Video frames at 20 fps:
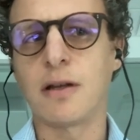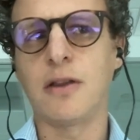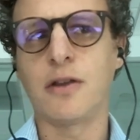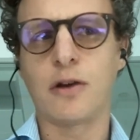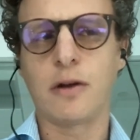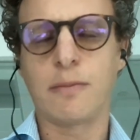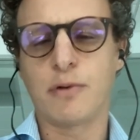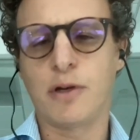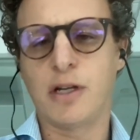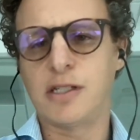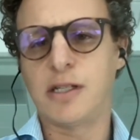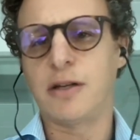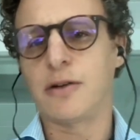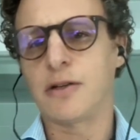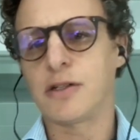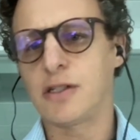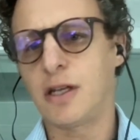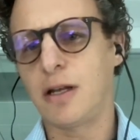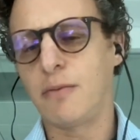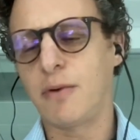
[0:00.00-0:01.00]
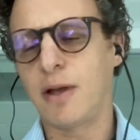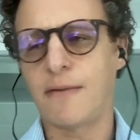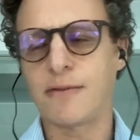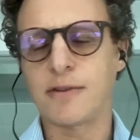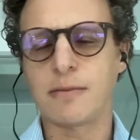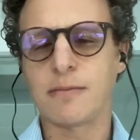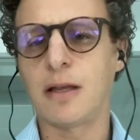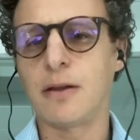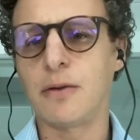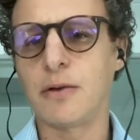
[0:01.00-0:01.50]
either pre-seed or seed, we have
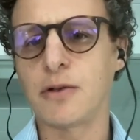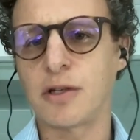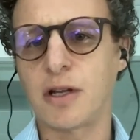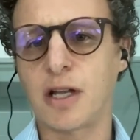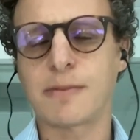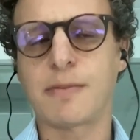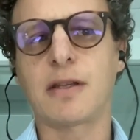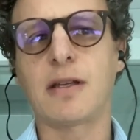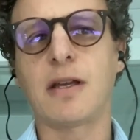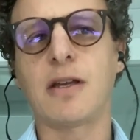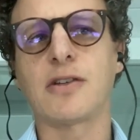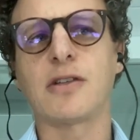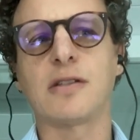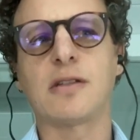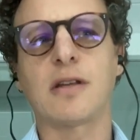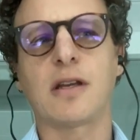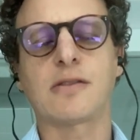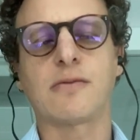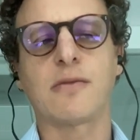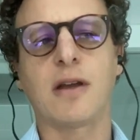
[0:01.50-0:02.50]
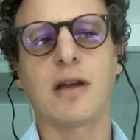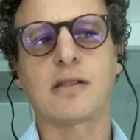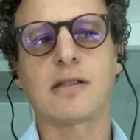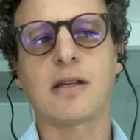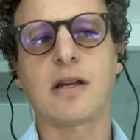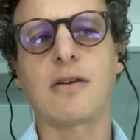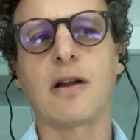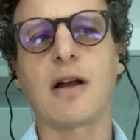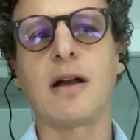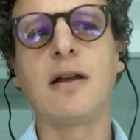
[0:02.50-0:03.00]
some dilution expectations, et
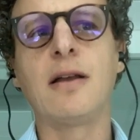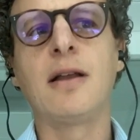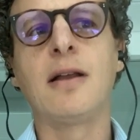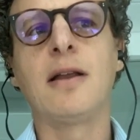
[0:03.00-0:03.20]
cetera,